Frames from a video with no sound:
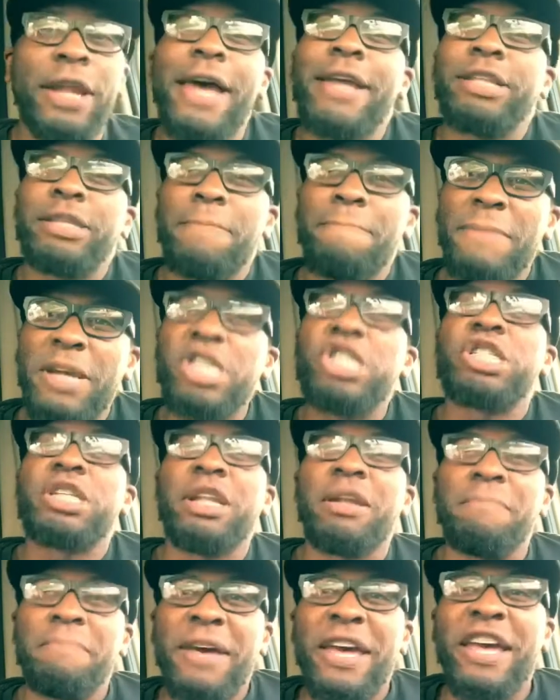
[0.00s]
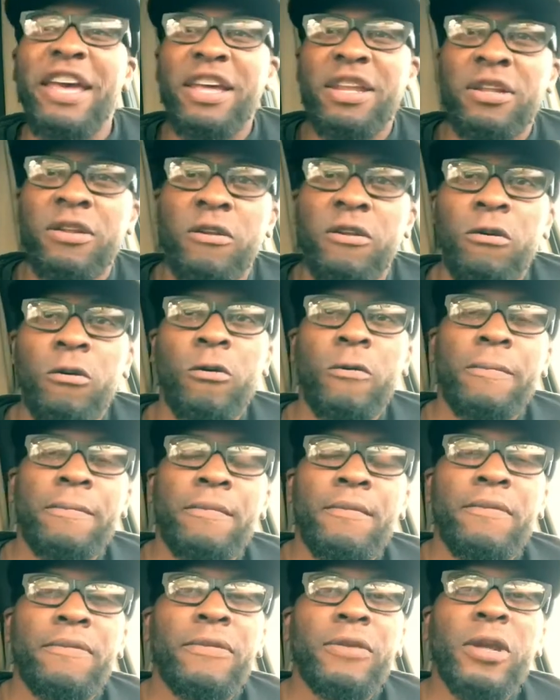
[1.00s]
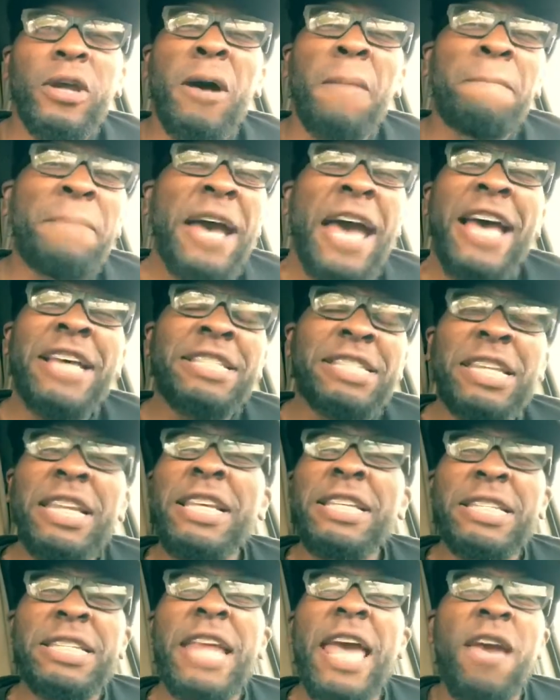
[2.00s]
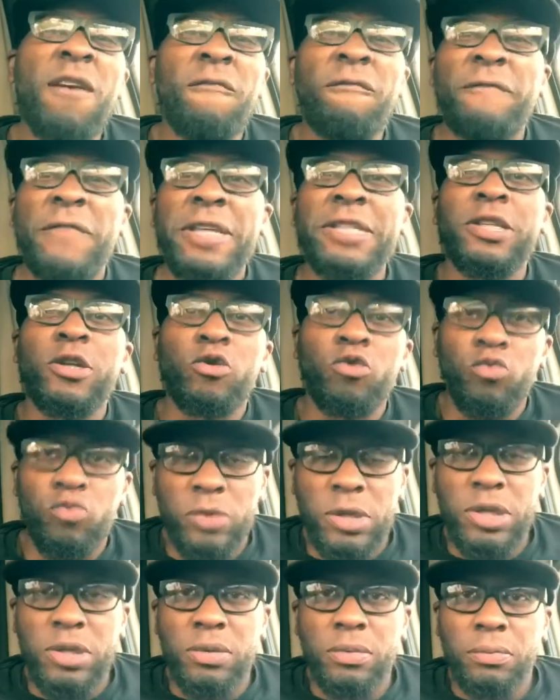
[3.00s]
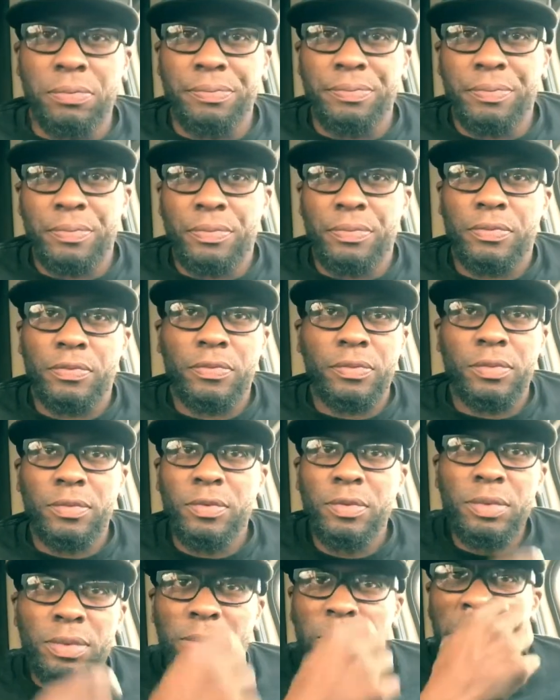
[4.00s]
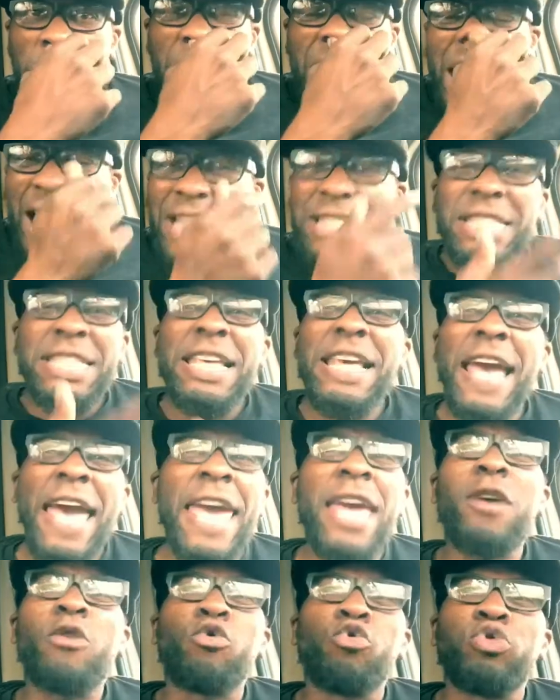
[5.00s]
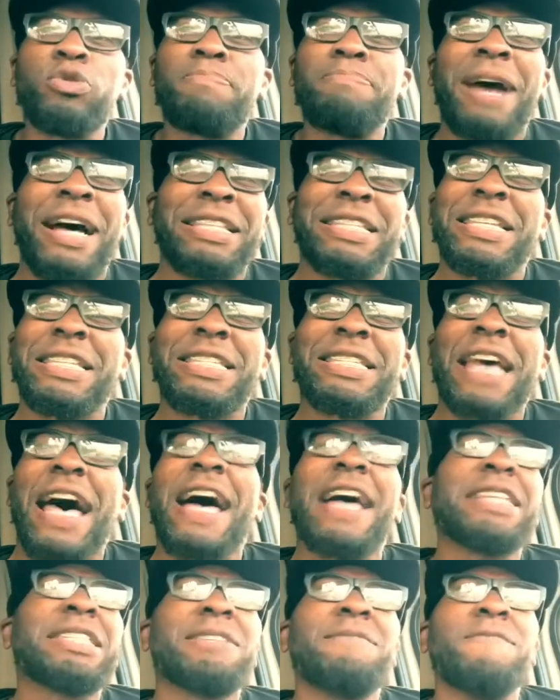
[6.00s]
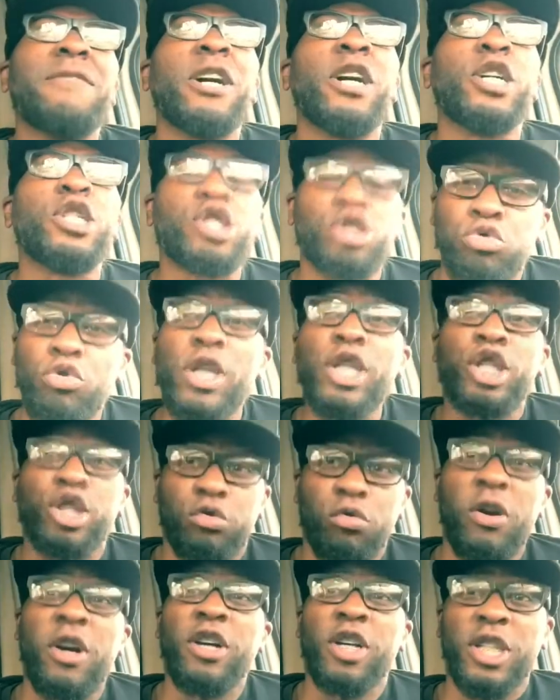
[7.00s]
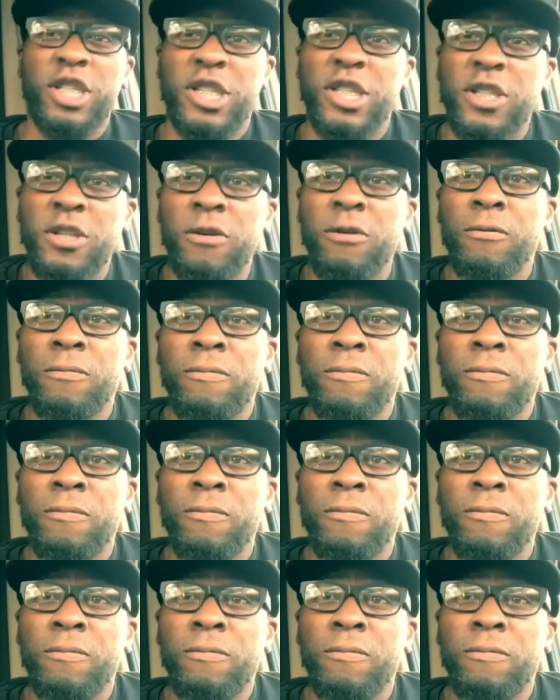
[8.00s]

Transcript: like the Michelin man are passing these damn physicals. I see ankles about the size of uh, tree trunks